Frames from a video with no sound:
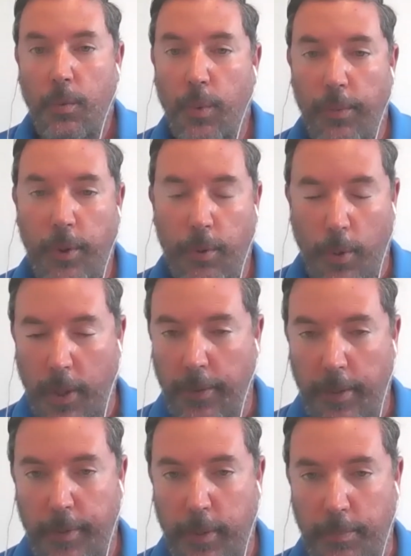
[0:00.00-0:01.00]
we
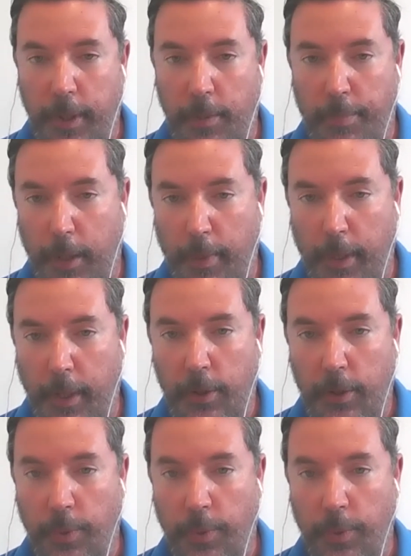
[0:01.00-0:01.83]
require them to be a paramedic.